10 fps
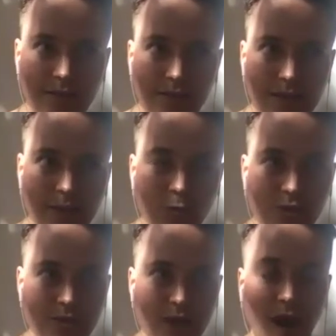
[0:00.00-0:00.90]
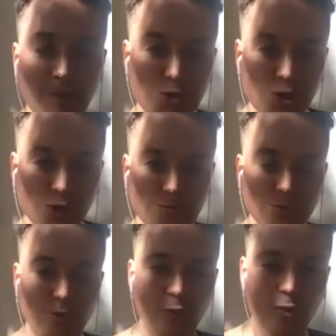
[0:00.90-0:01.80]
it was optional
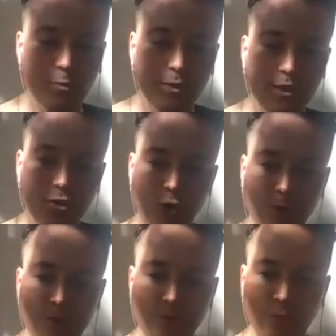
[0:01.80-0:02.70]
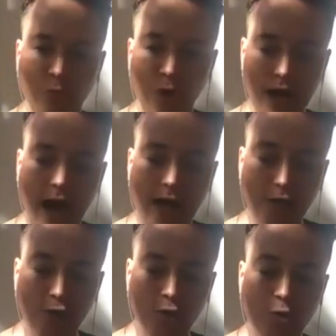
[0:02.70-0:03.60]
before, but in terms of what I
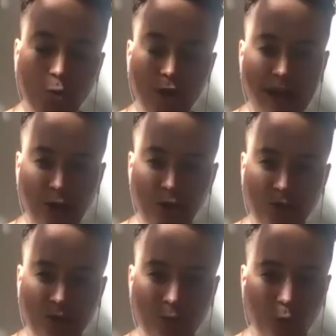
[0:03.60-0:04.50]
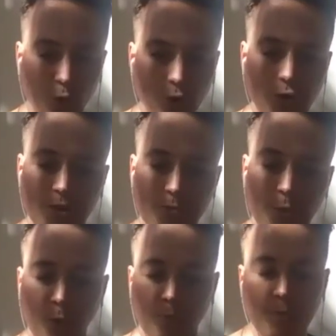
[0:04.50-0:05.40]
knew would actually work or
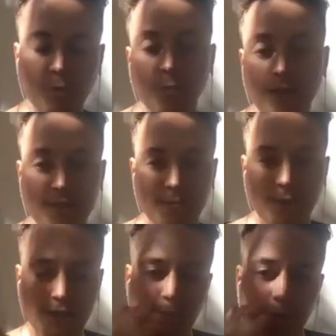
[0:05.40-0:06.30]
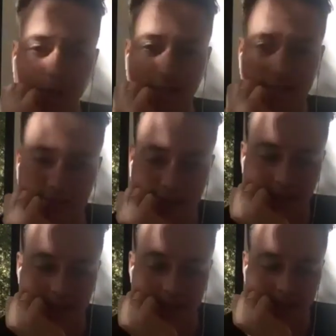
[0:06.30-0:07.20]
support people based on my experience,
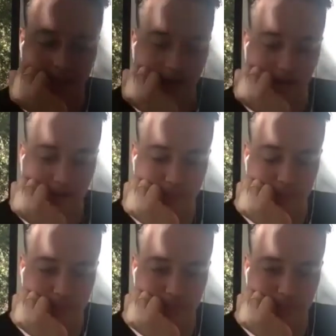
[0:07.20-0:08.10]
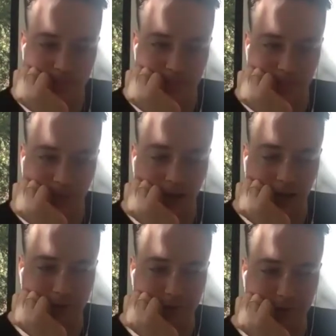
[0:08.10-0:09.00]
I
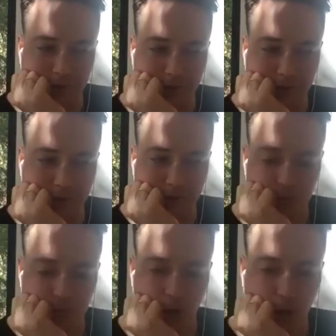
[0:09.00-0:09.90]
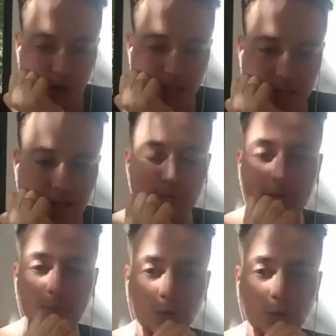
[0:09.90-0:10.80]
felt this really deep call to give
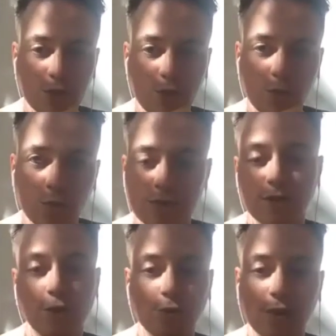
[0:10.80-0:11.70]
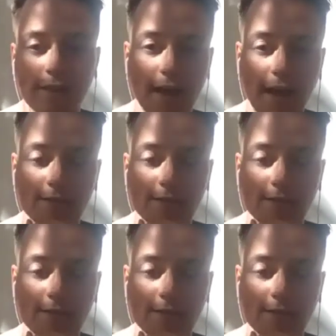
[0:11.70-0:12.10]
people the tools to create that